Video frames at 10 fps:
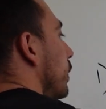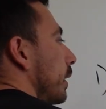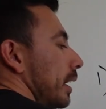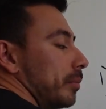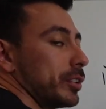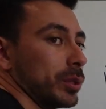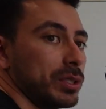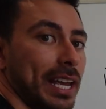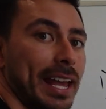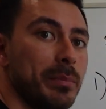okay? So
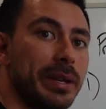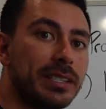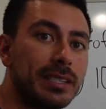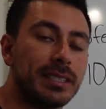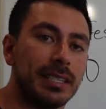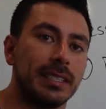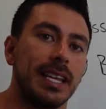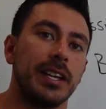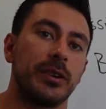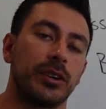10 businesses
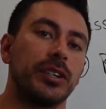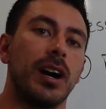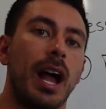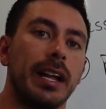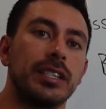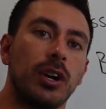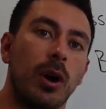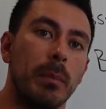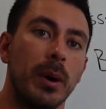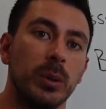that your clients
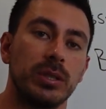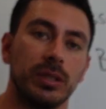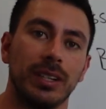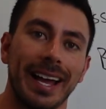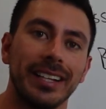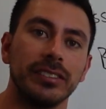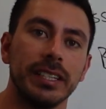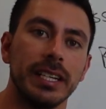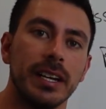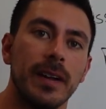are most
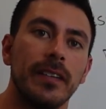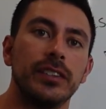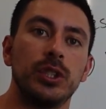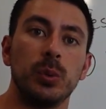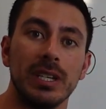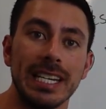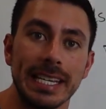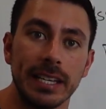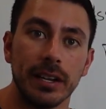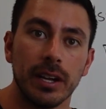likely to
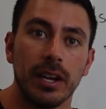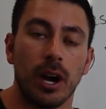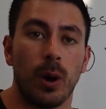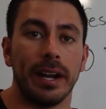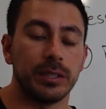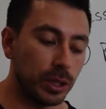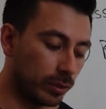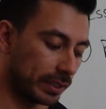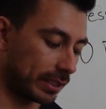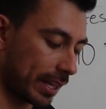need, all right? So
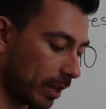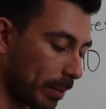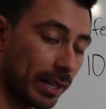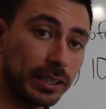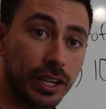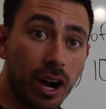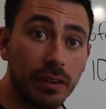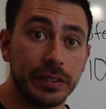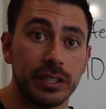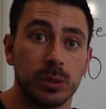let's think about the
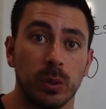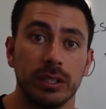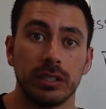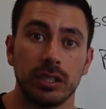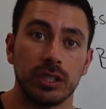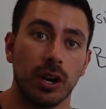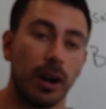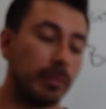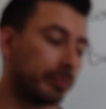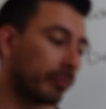obvious ones to
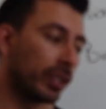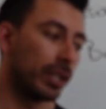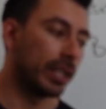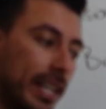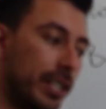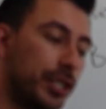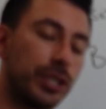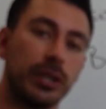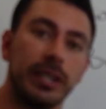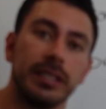start.
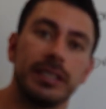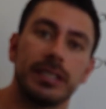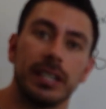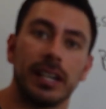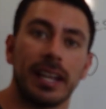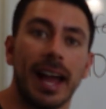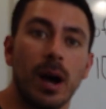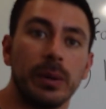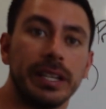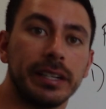Insurance,
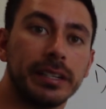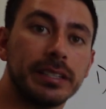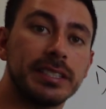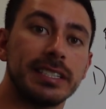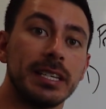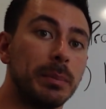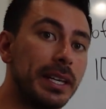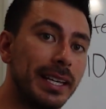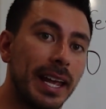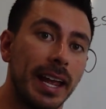accounting,
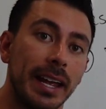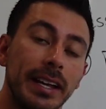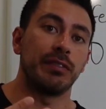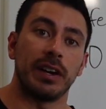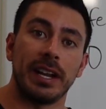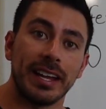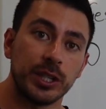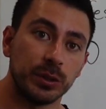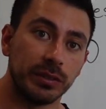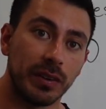CPA,
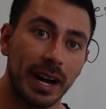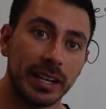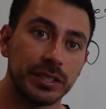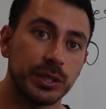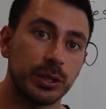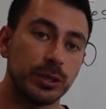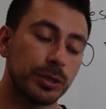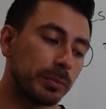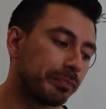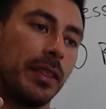financial
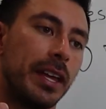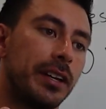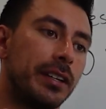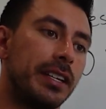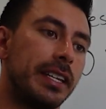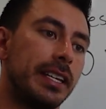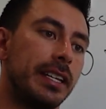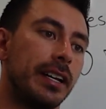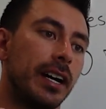advisors. They could need